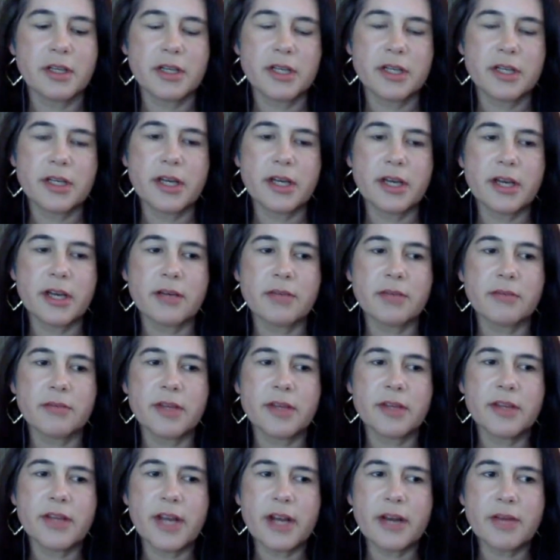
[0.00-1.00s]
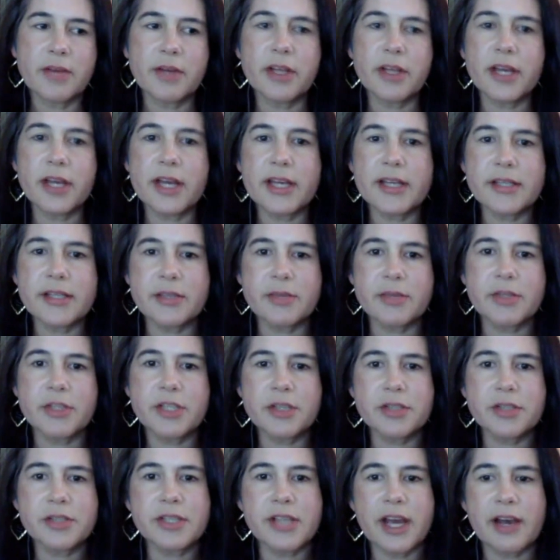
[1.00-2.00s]
And then I realized there were
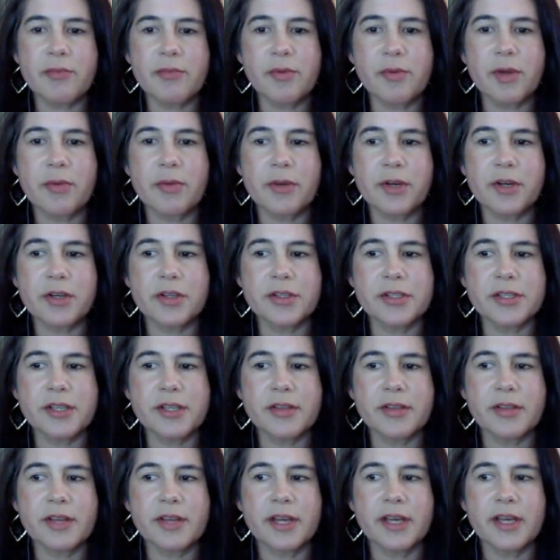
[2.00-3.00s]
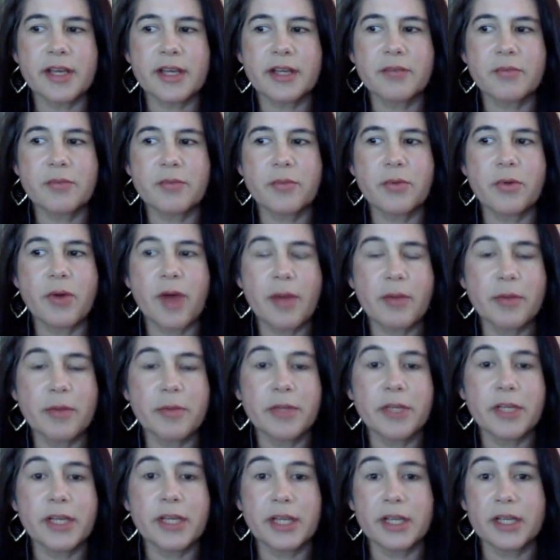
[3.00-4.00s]
2 staff members that
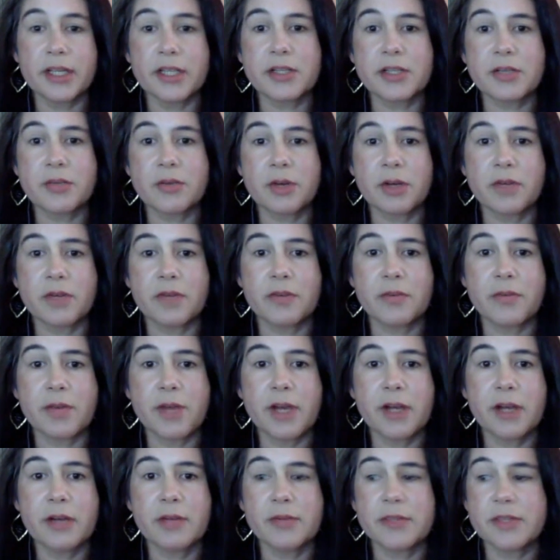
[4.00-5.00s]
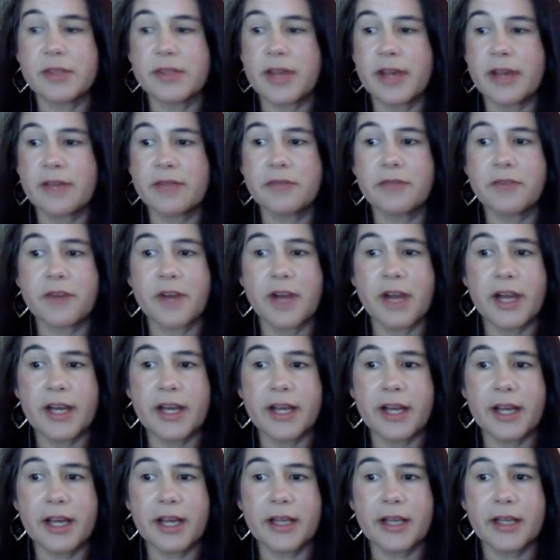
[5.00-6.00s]
probably needed to work from home. So that
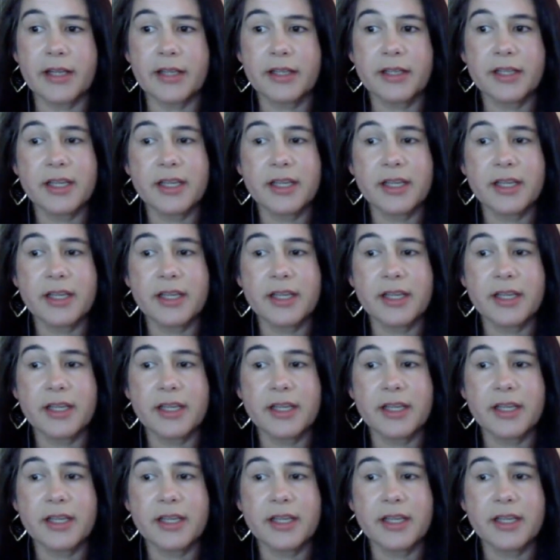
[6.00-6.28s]
Friday, mm-hmm.